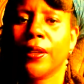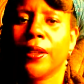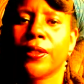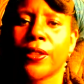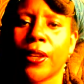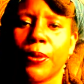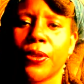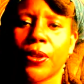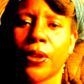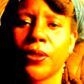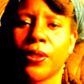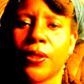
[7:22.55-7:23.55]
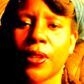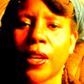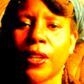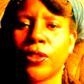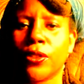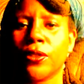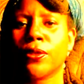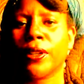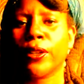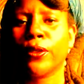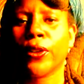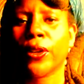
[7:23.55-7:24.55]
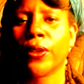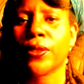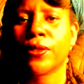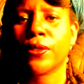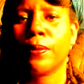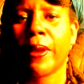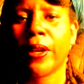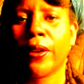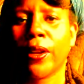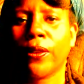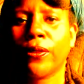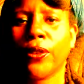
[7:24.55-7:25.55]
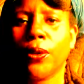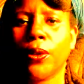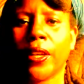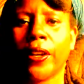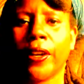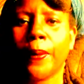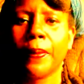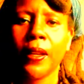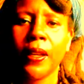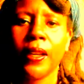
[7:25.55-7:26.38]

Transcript: summer solstice on June twenty-first, no matter if you get up